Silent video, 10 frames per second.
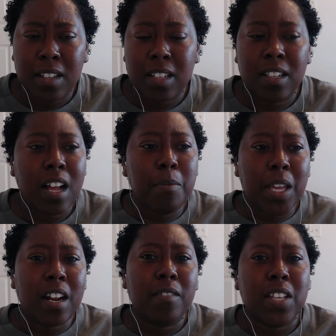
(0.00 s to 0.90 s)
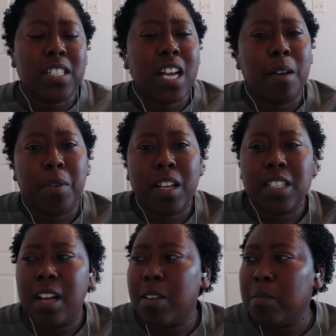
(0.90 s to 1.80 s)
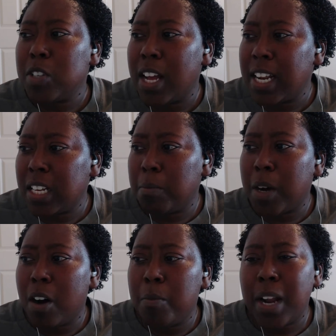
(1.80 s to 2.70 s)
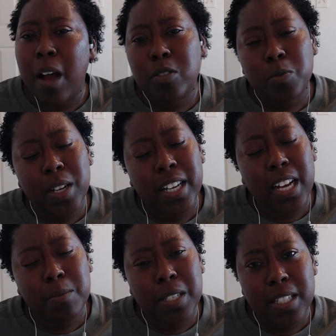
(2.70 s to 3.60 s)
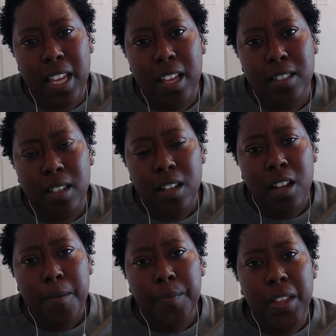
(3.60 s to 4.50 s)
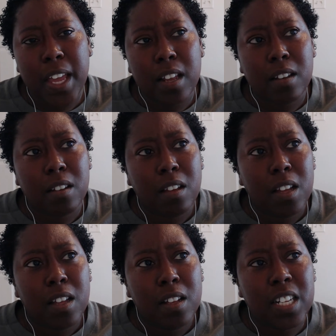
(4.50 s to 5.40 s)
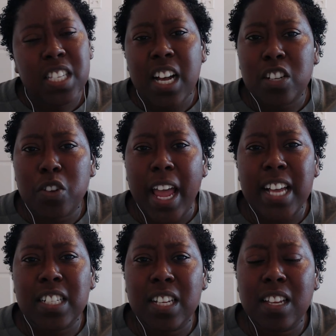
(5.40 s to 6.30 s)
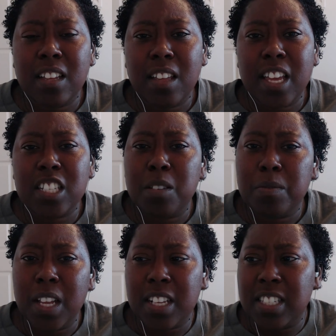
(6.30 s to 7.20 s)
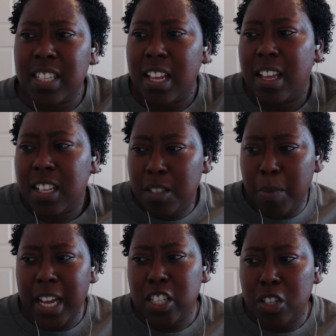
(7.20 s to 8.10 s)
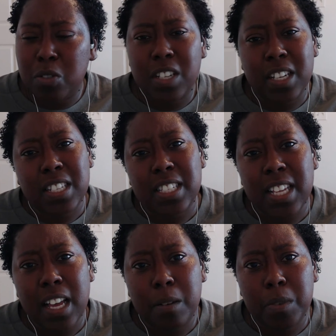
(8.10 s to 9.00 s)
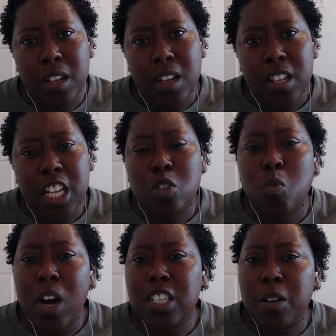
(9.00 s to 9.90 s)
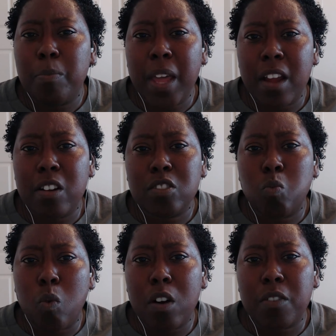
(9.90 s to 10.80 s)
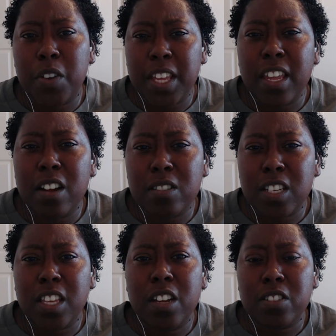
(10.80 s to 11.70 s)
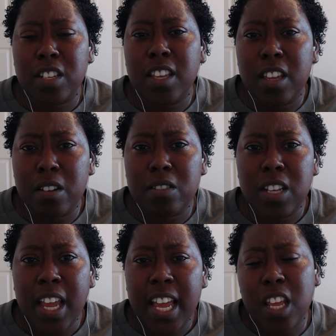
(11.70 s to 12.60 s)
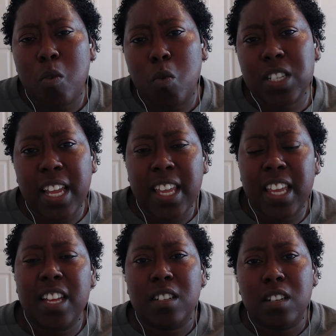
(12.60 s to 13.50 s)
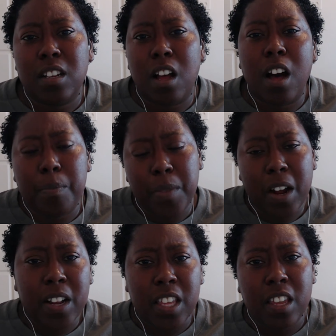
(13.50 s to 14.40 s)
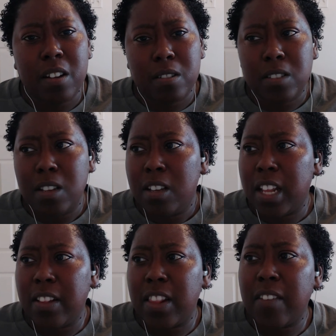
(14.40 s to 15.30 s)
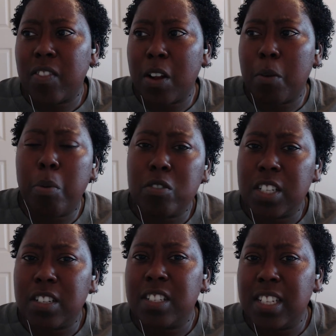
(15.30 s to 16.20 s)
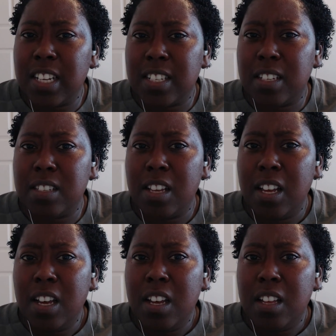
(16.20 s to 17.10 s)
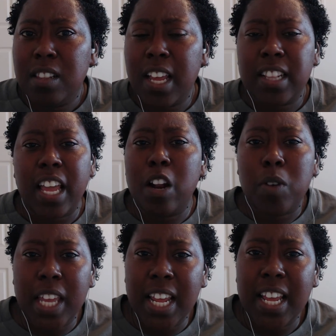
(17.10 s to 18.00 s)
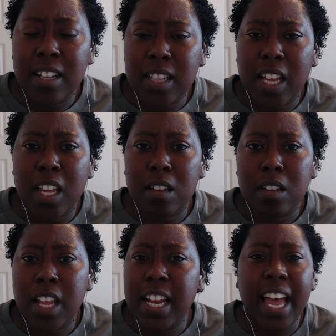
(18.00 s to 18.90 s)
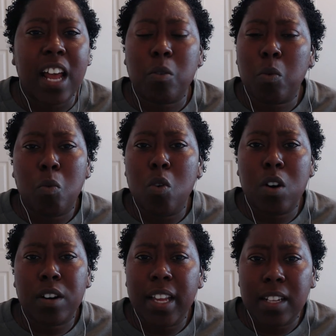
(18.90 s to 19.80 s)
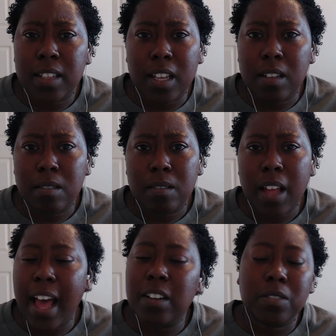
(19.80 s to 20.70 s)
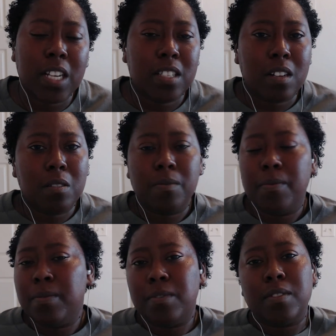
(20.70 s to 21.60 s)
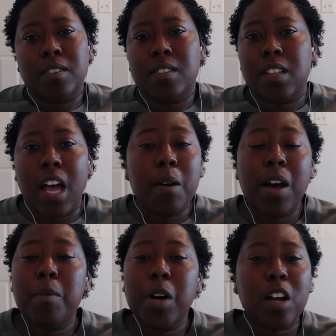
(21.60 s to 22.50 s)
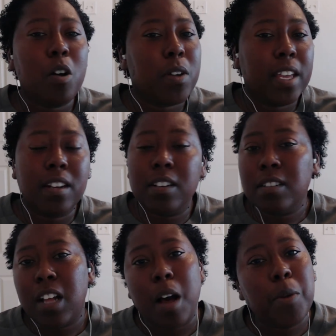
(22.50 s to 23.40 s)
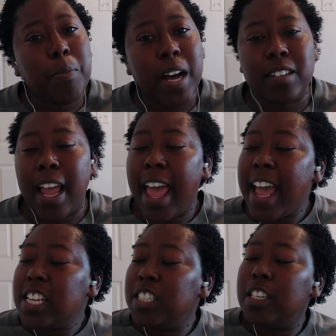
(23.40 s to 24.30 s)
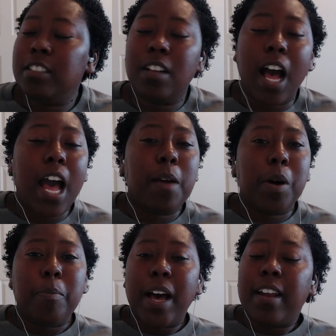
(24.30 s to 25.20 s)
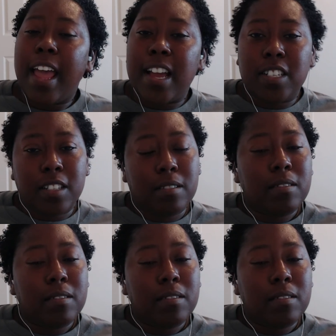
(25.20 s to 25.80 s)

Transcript: I'm going to get off that topic because I'm trying not to bawl, but I was really upset that this country actually expects you to accept that you watch your parents work for years and years and years, and then once they get up there in years, they're approaching their 60s, that they don't get anything, any kind of reward or anything. I don't think so. I'm a go-getter. I'm about action. I am about action.